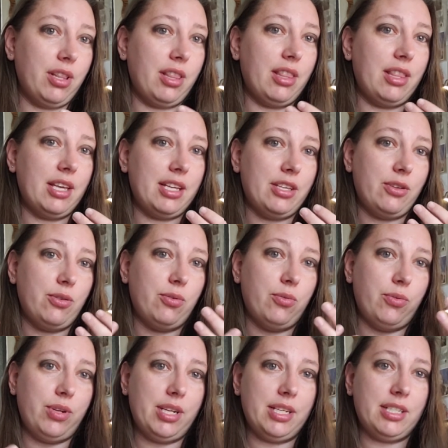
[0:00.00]
that
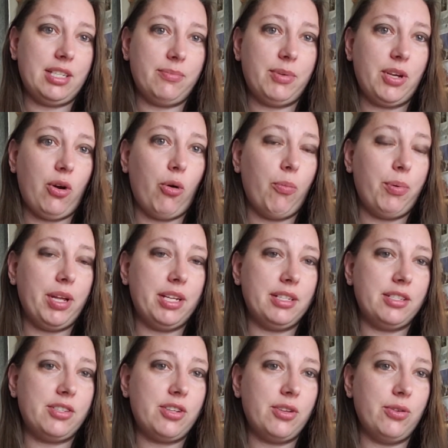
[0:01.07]
you need to be open
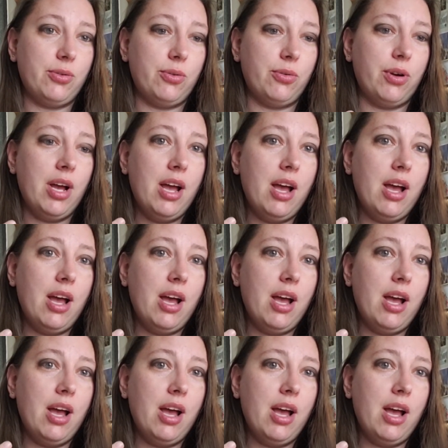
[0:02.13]
to